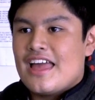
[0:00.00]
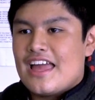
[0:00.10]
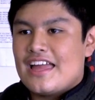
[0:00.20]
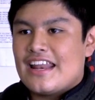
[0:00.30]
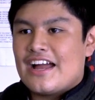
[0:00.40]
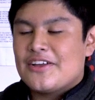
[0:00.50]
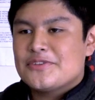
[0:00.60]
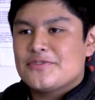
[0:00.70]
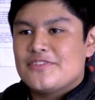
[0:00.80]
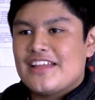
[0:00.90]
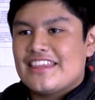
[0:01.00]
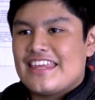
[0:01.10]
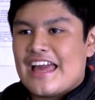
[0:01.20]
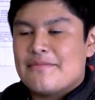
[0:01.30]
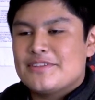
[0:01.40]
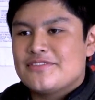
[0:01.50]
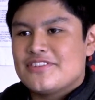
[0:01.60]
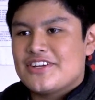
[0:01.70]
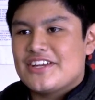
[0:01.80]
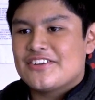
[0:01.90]
And I also feel like the
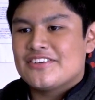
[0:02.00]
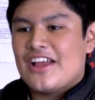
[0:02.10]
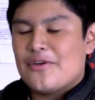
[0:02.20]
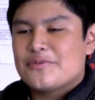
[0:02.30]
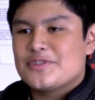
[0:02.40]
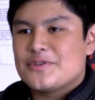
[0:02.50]
atmosphere here helps